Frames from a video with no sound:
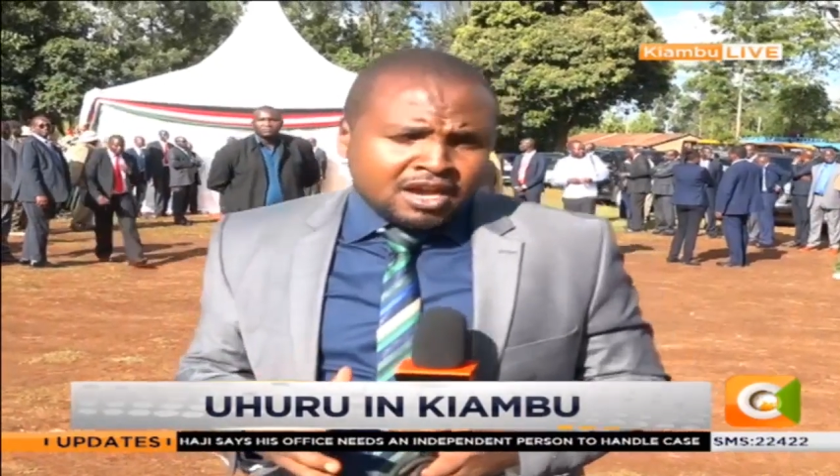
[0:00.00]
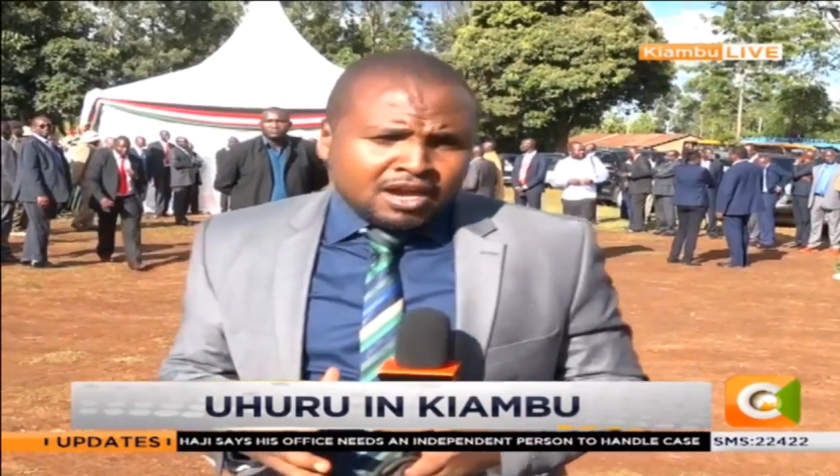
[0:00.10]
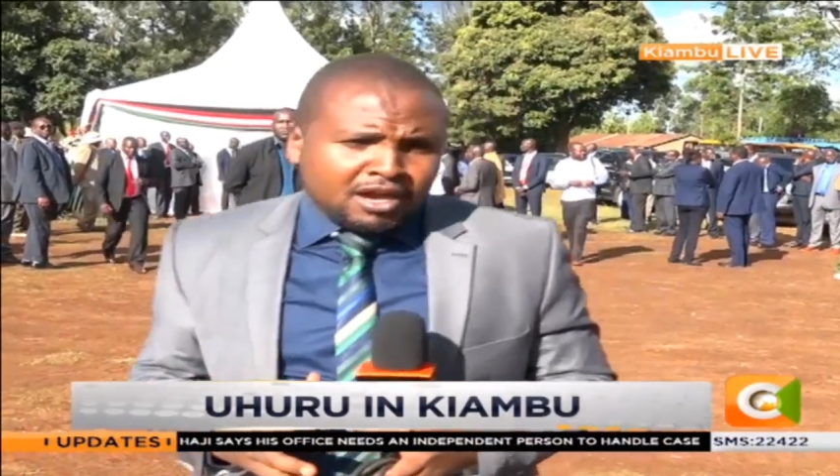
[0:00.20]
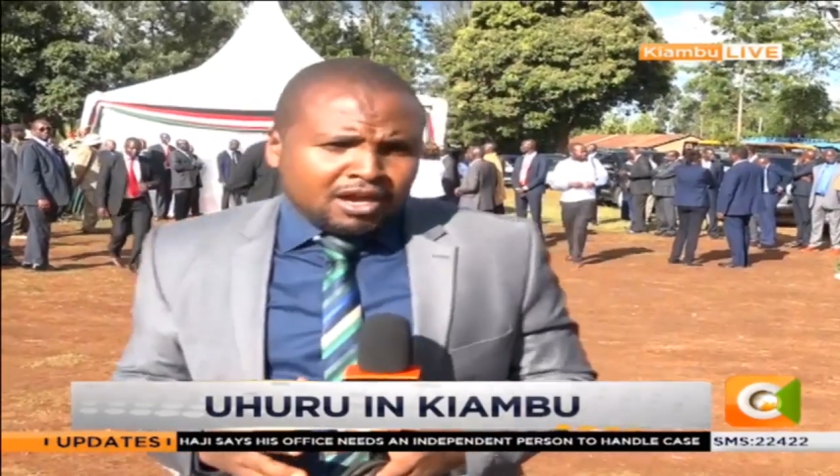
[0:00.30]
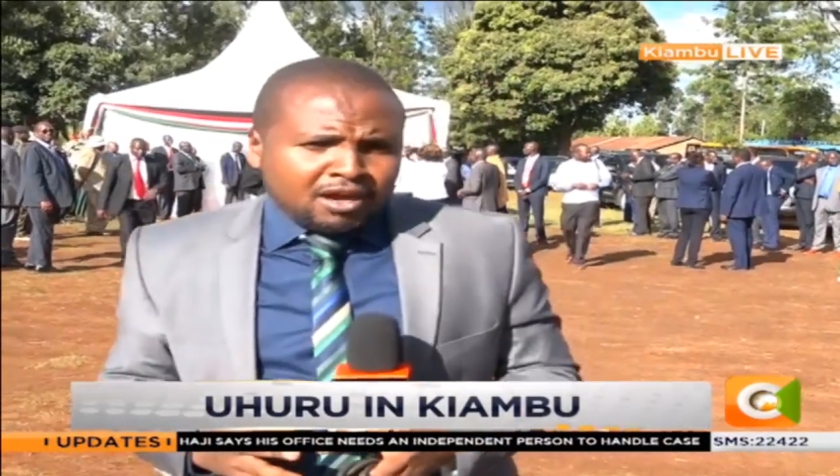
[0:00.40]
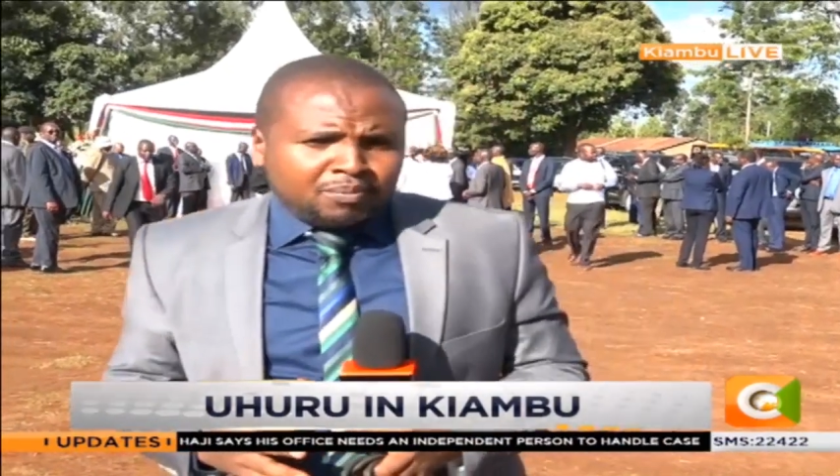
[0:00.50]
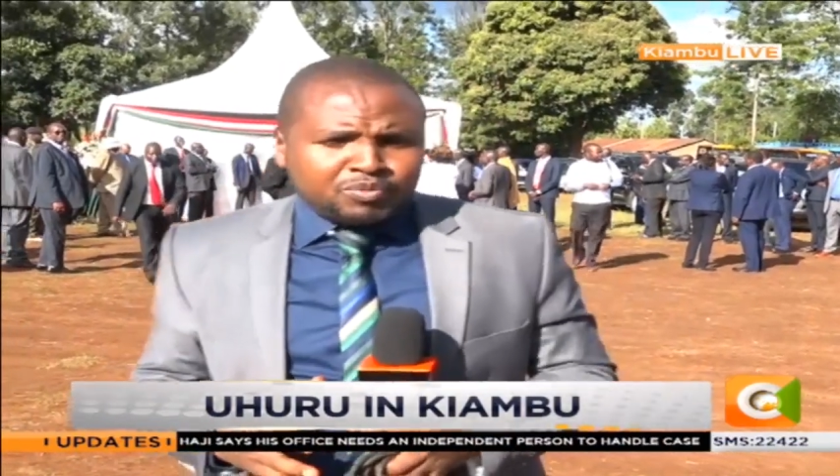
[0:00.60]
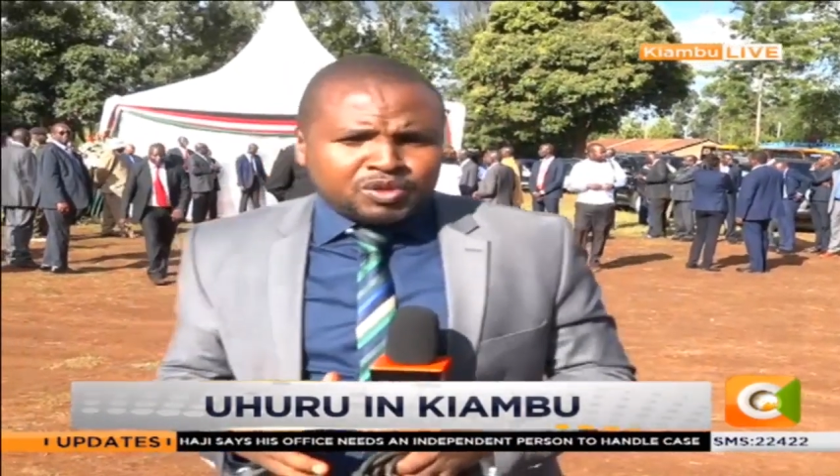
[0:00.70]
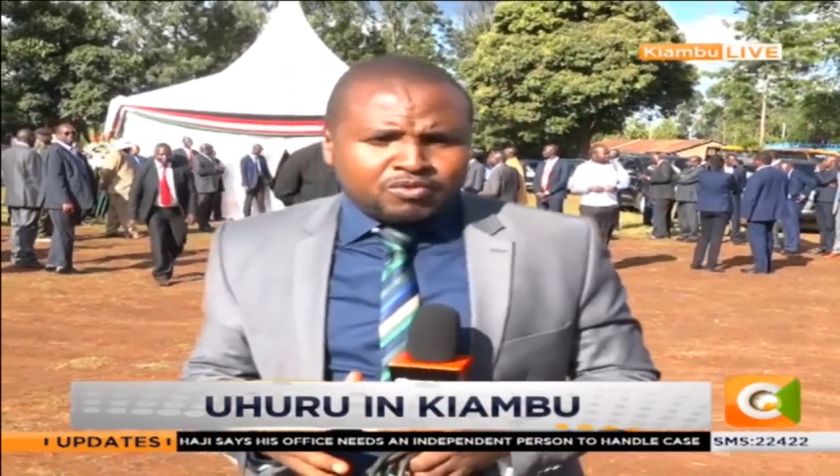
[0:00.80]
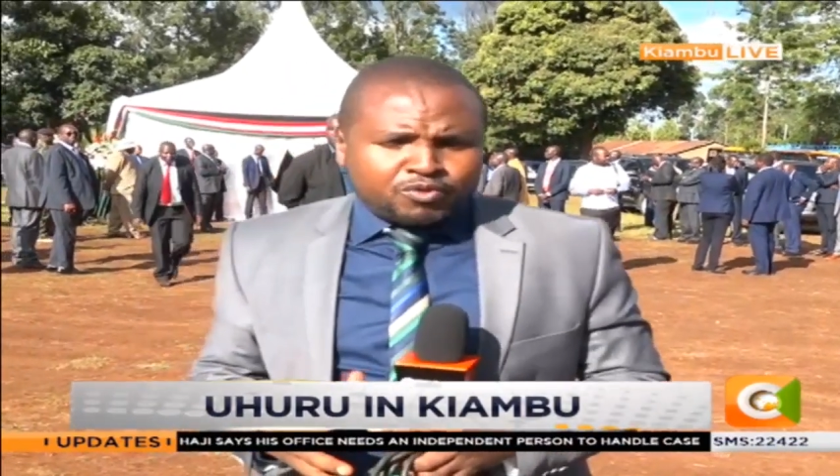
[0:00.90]

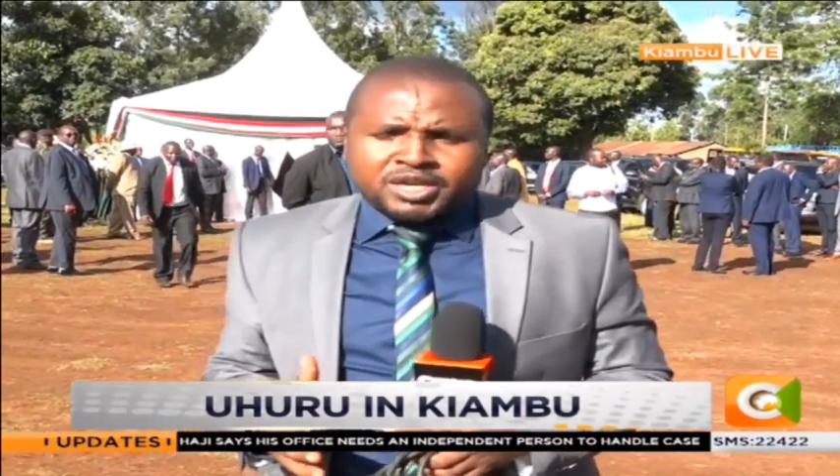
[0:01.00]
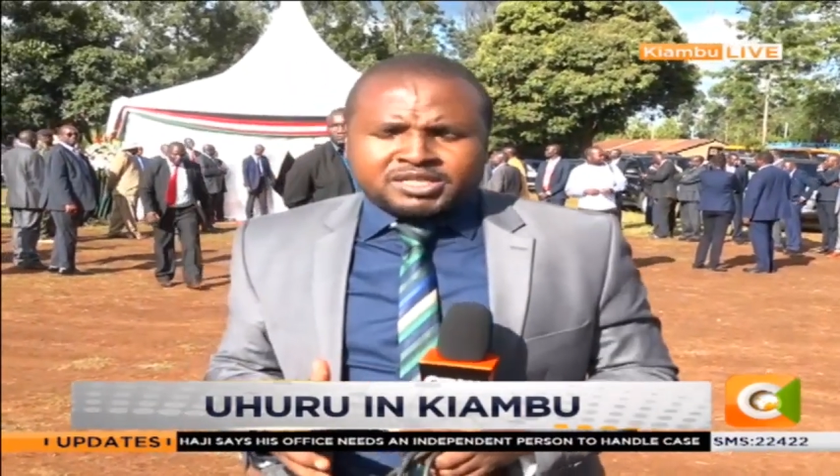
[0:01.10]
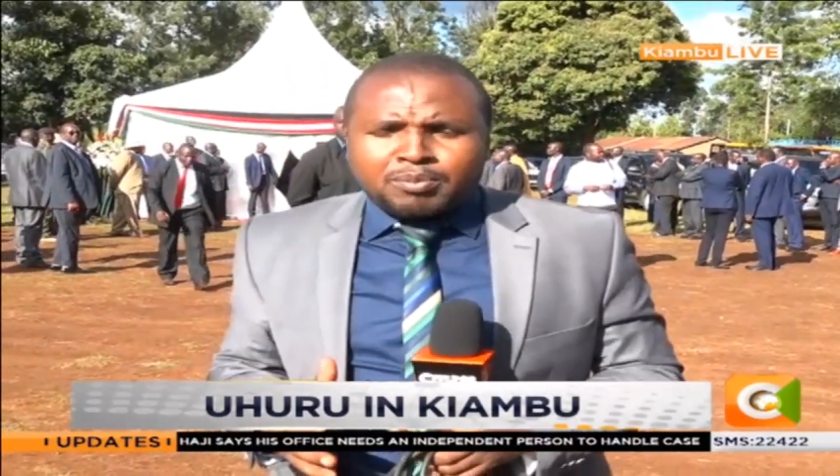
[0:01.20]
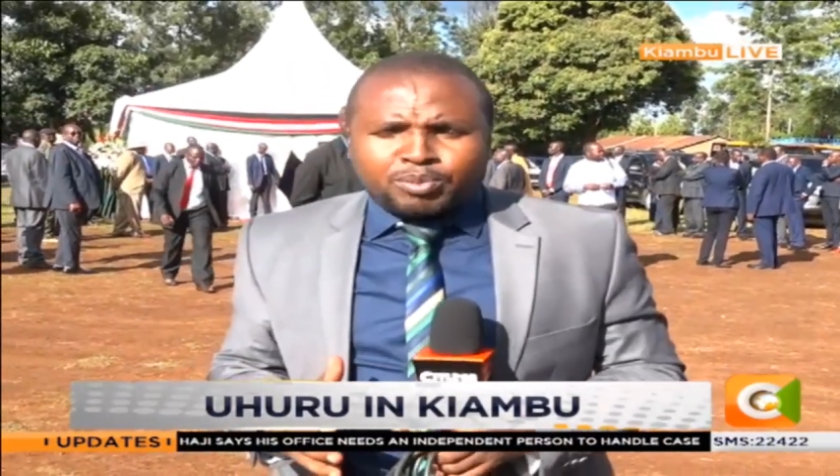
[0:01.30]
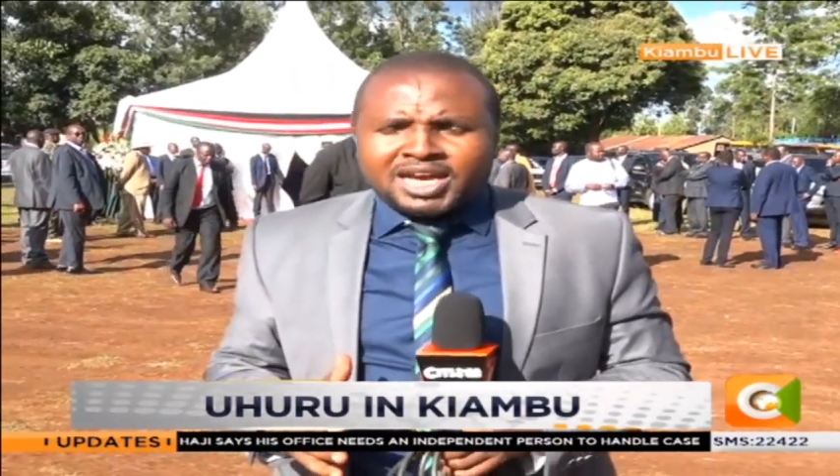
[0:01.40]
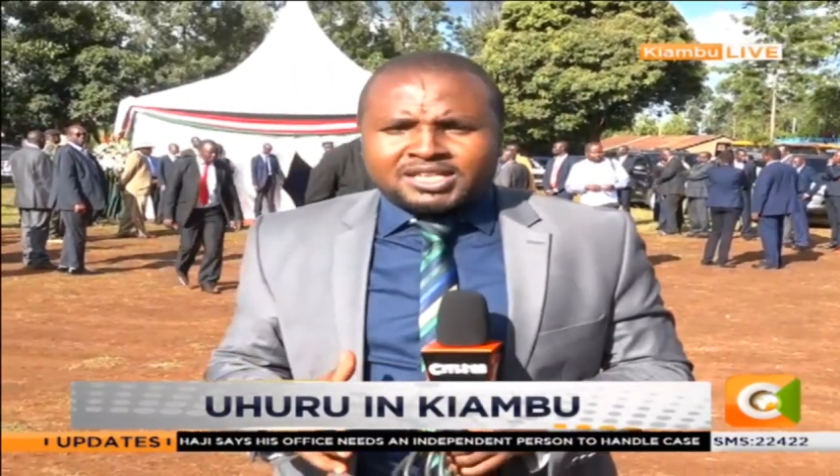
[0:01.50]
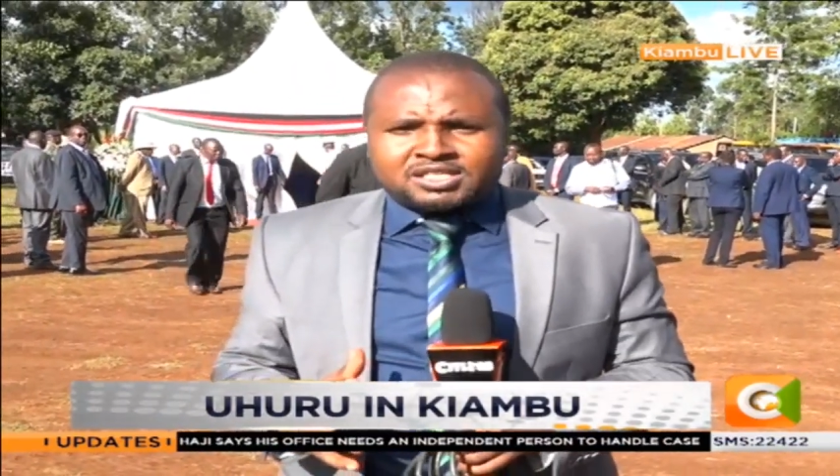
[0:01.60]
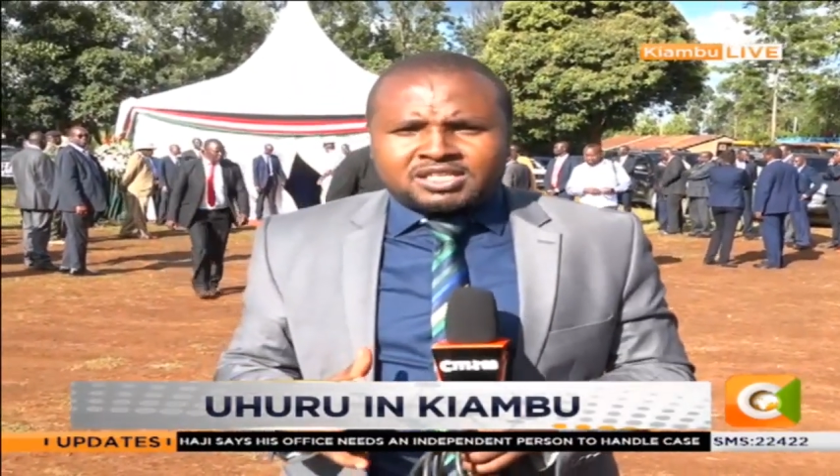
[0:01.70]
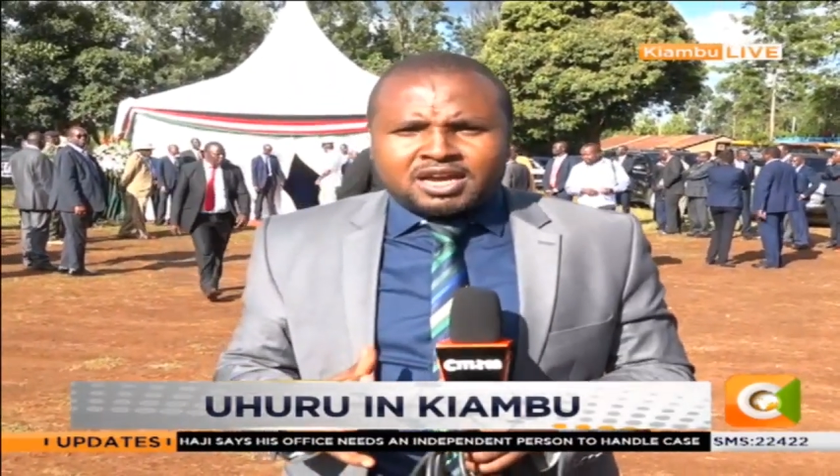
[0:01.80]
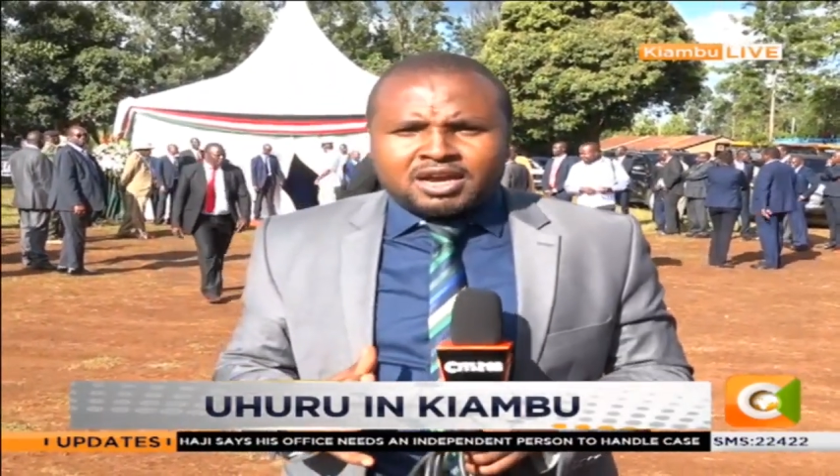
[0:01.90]
um, for example,
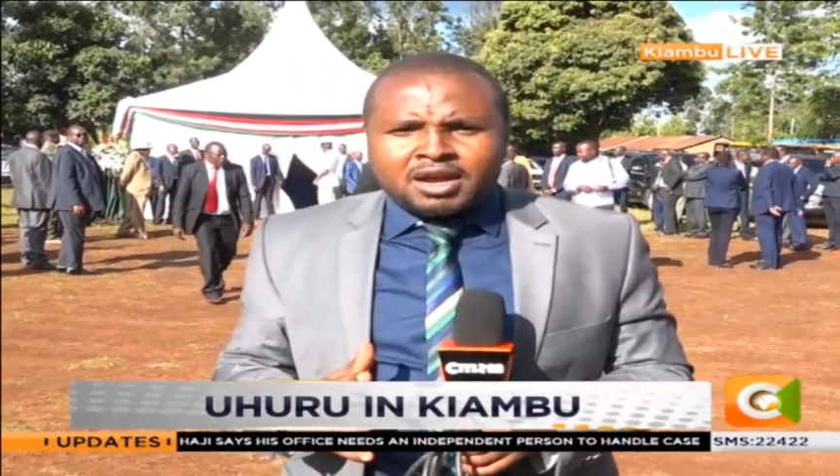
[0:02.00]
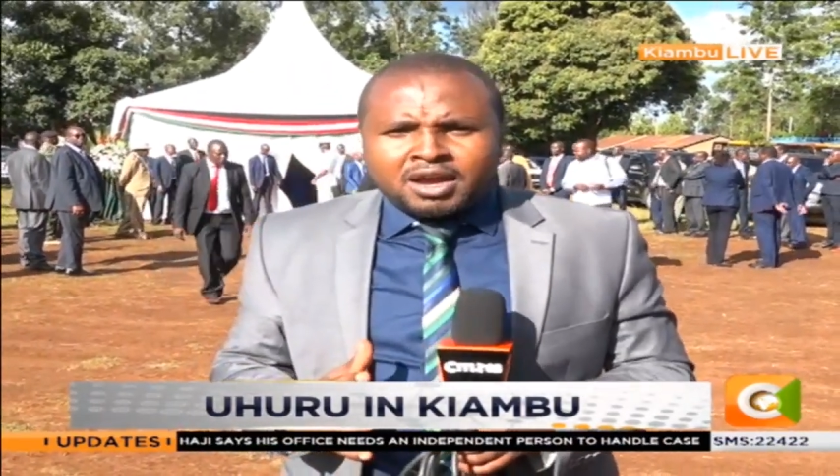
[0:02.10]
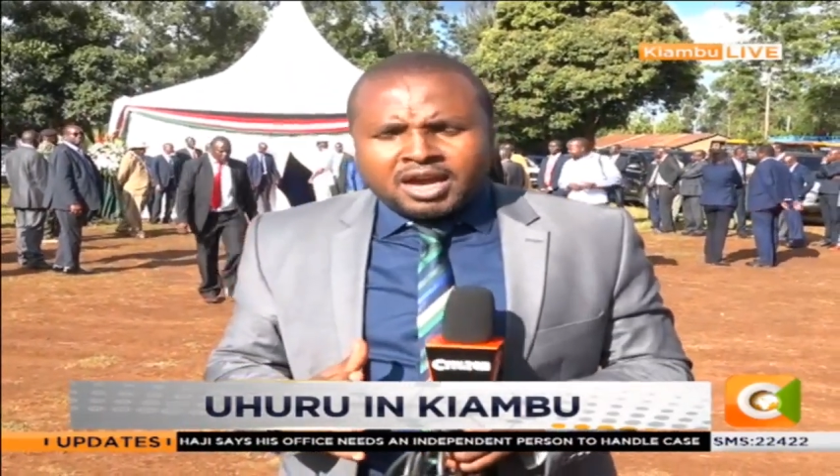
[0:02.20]
has uh,